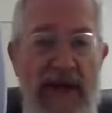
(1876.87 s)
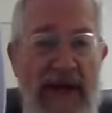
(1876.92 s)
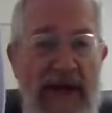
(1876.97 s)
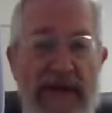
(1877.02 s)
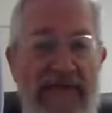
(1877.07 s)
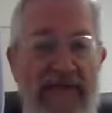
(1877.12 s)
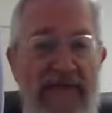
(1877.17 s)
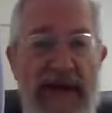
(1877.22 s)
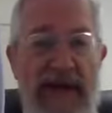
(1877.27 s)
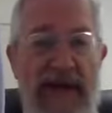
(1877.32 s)

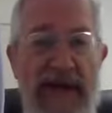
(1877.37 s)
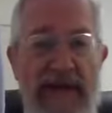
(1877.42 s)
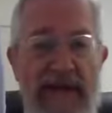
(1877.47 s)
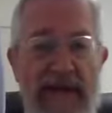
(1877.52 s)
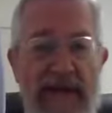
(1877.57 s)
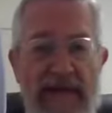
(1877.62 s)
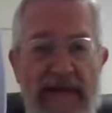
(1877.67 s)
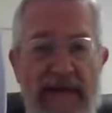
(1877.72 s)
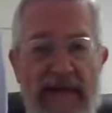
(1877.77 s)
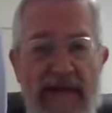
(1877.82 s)
I
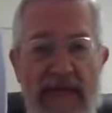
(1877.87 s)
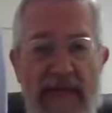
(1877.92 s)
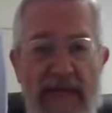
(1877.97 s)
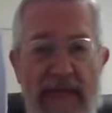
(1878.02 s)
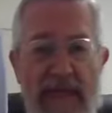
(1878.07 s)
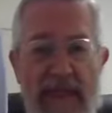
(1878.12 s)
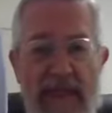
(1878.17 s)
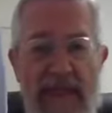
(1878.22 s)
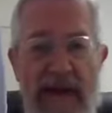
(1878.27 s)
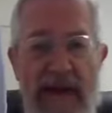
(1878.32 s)
forgot
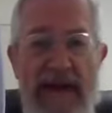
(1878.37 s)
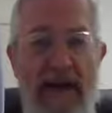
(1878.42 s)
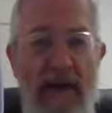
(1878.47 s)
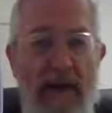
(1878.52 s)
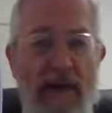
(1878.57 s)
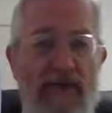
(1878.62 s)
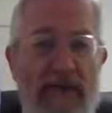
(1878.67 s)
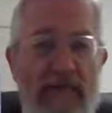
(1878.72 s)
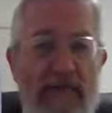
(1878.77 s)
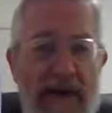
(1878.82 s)
I
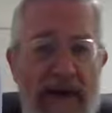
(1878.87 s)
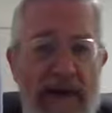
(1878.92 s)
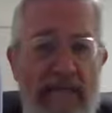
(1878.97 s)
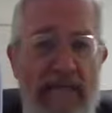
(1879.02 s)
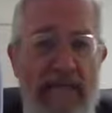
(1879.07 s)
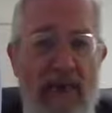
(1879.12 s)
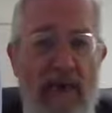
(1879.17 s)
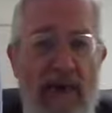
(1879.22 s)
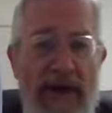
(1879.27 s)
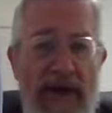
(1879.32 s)
don't
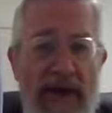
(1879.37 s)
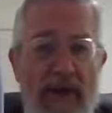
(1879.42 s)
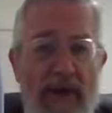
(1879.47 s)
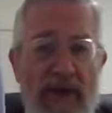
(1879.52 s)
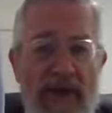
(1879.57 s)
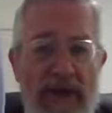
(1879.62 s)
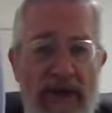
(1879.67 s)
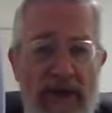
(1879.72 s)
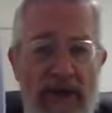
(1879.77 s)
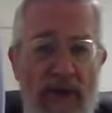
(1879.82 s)
remember what I
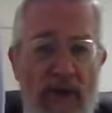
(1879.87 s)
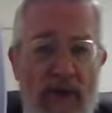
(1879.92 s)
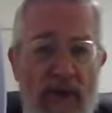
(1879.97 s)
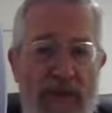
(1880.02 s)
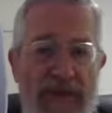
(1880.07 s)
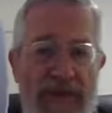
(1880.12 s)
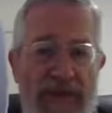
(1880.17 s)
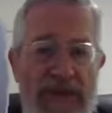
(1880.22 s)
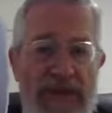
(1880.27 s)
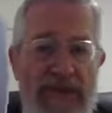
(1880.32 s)
was
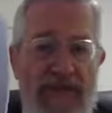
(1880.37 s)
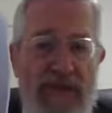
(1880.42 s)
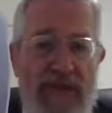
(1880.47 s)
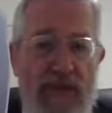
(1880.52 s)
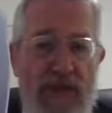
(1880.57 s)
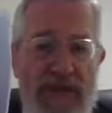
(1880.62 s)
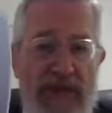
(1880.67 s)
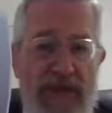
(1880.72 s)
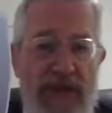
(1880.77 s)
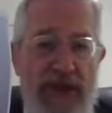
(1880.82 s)
told this
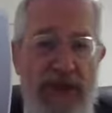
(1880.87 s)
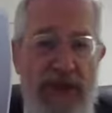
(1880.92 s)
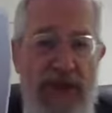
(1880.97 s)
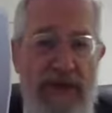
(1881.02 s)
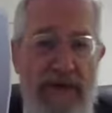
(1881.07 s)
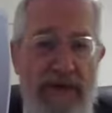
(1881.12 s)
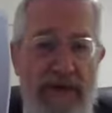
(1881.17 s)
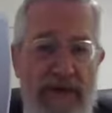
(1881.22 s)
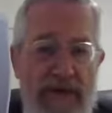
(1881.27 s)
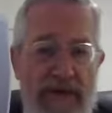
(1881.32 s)
fourth
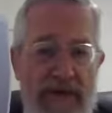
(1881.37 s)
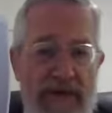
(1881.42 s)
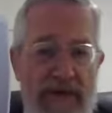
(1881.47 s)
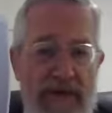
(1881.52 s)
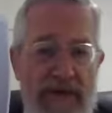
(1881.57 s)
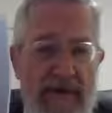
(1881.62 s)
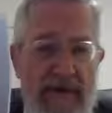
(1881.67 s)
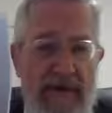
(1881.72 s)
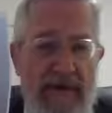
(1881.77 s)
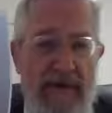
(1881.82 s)
chamber
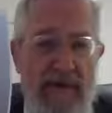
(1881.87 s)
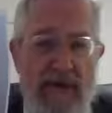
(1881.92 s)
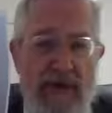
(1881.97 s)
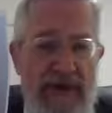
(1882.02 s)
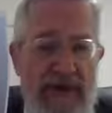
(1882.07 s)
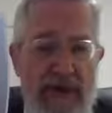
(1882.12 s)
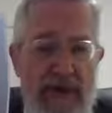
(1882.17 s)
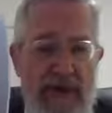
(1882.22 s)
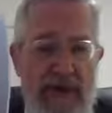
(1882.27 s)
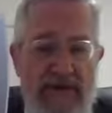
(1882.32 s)

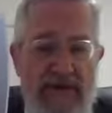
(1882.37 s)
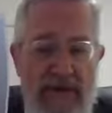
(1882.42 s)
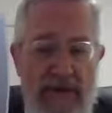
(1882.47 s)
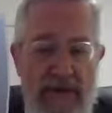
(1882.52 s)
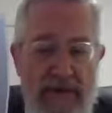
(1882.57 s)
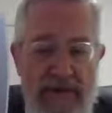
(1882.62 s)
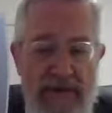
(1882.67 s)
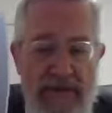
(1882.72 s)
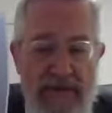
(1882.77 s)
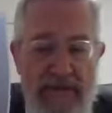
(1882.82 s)
was used
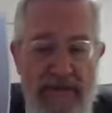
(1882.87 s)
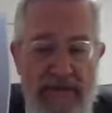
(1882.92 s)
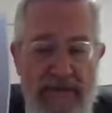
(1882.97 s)
for.